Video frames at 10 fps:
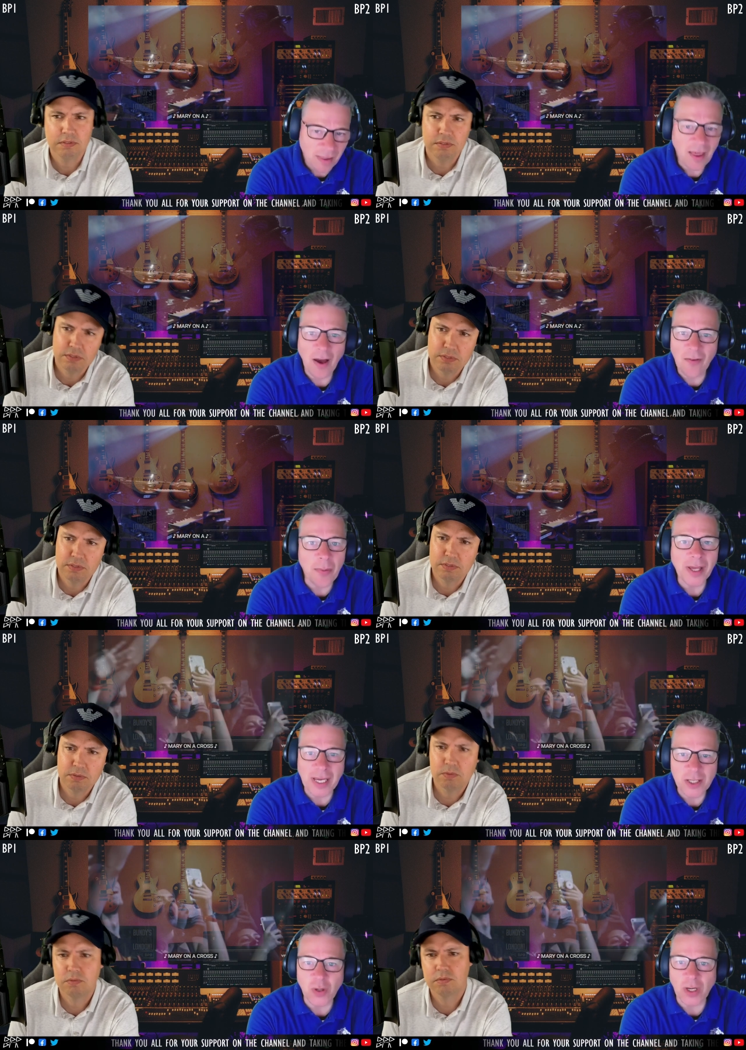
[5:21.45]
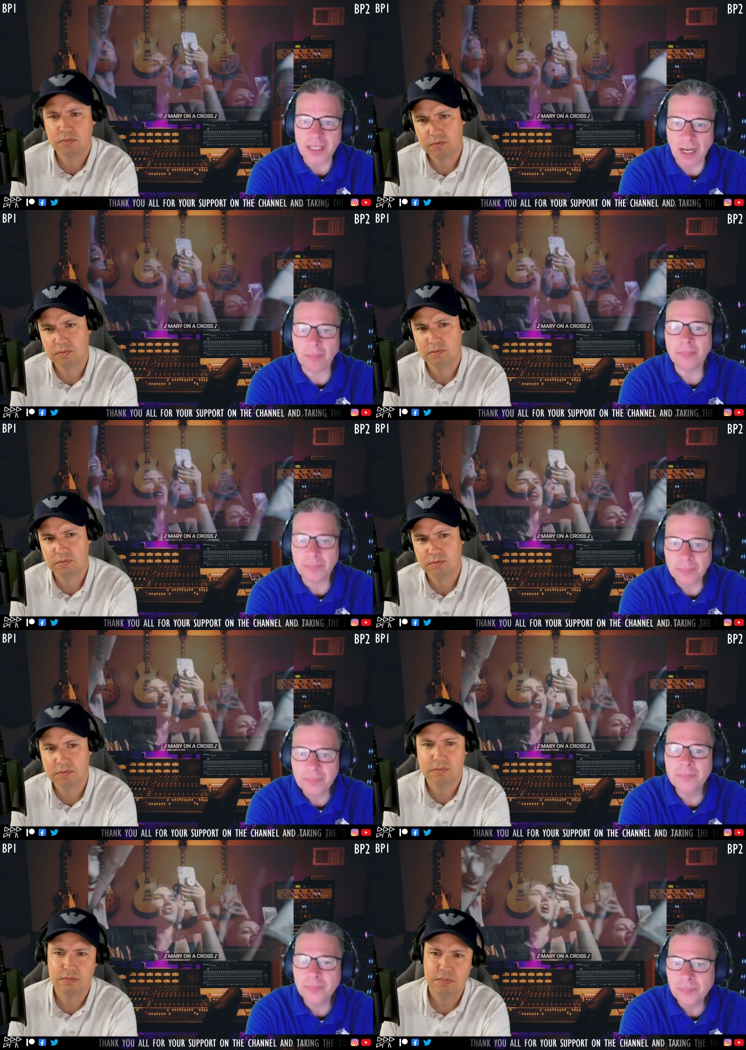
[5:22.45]
Speaker 1: So everybody gets dressed up
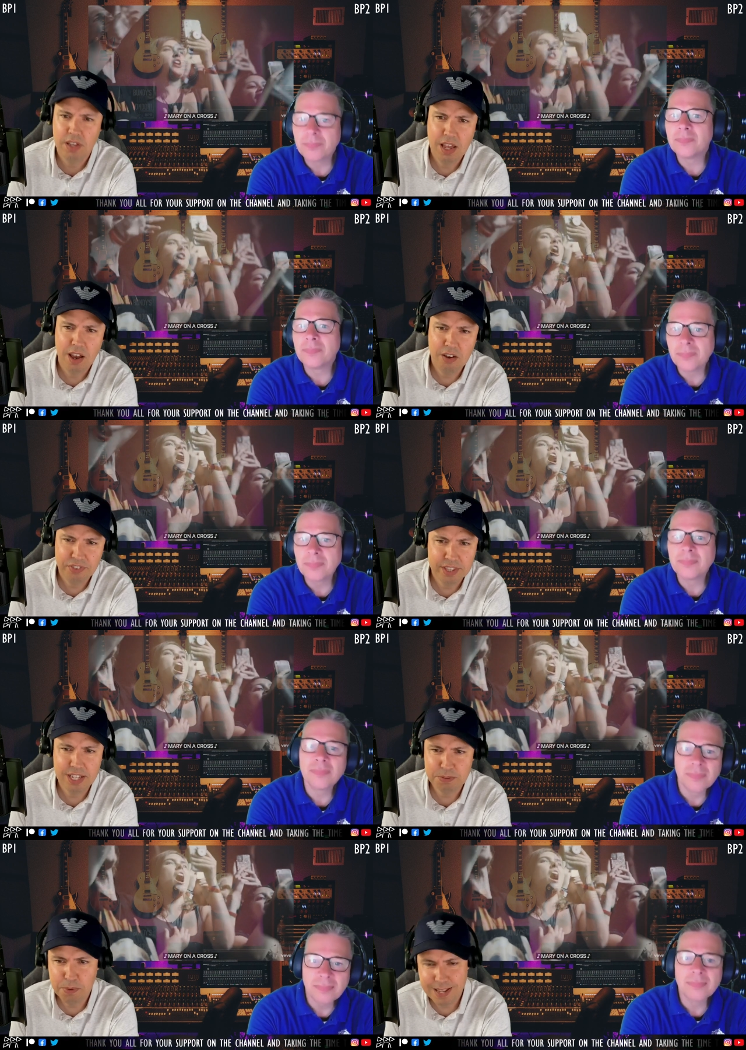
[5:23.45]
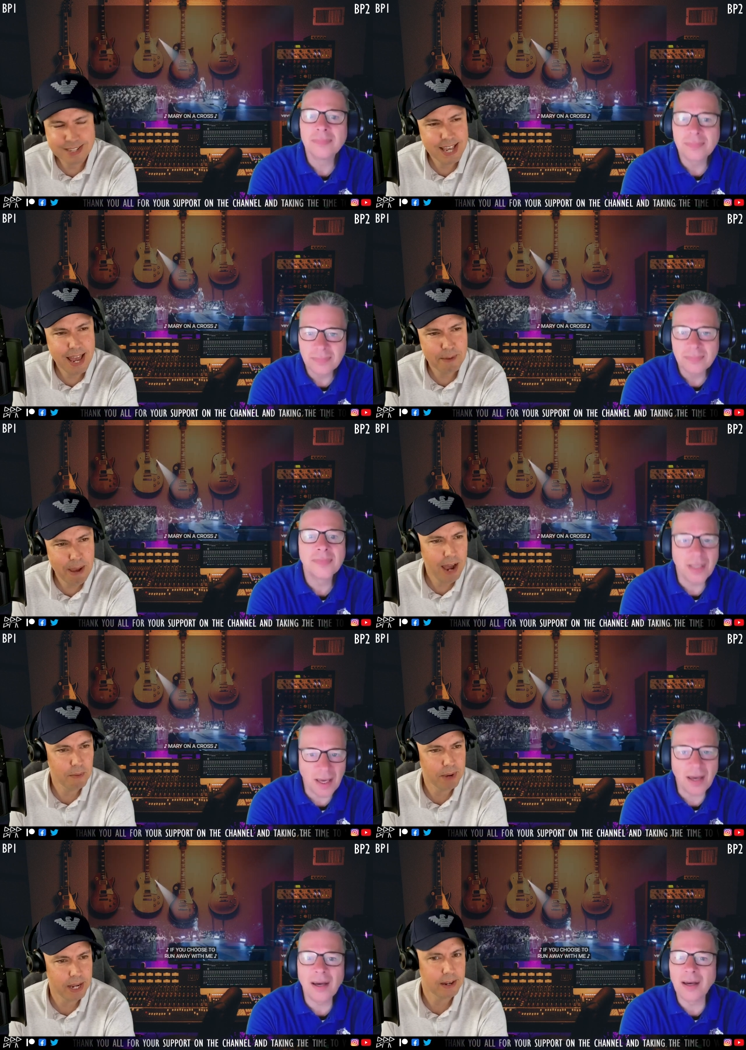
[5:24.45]
Speaker 2: that's what it's it about.
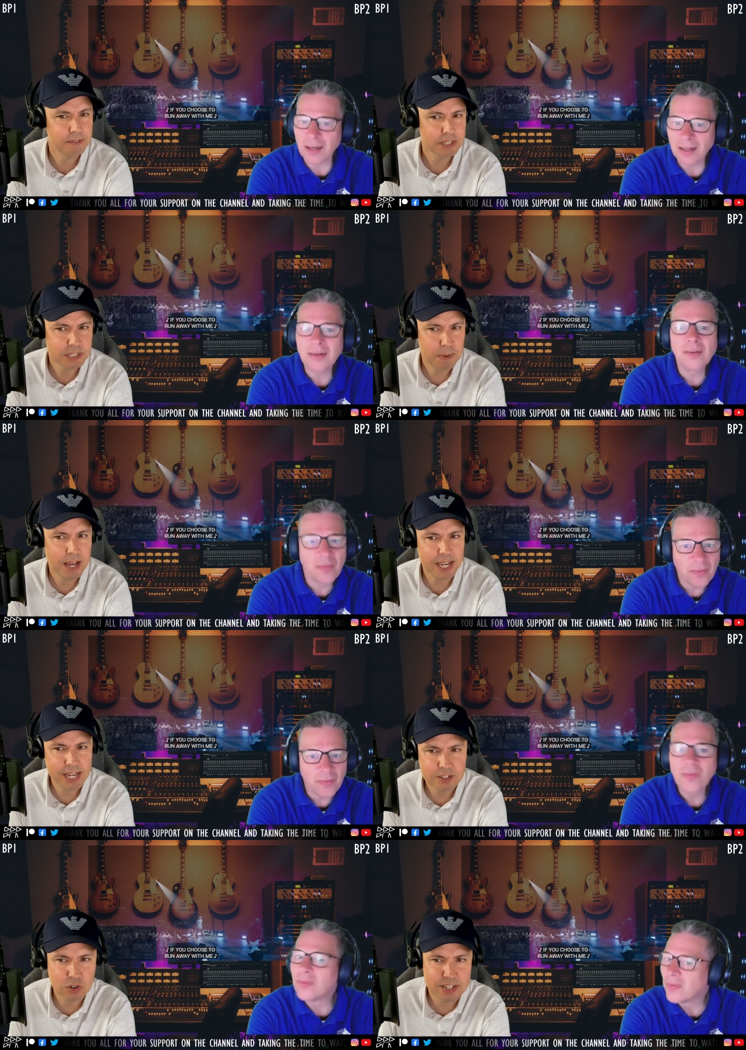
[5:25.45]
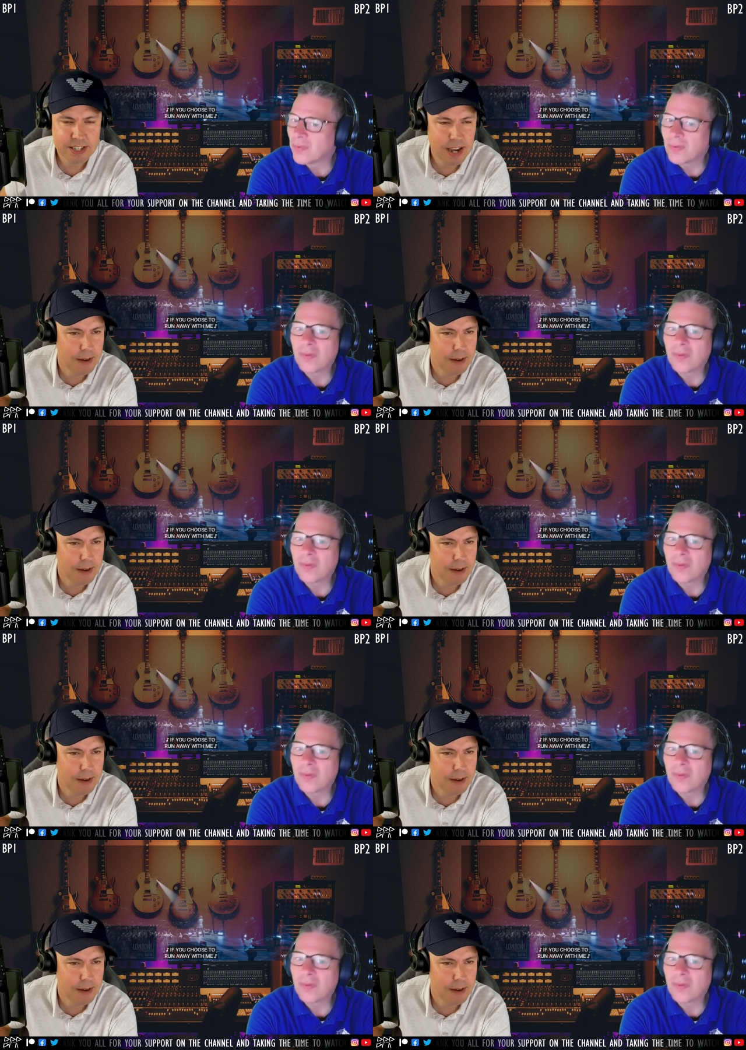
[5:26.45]
Yeah. It's about getting dressed up.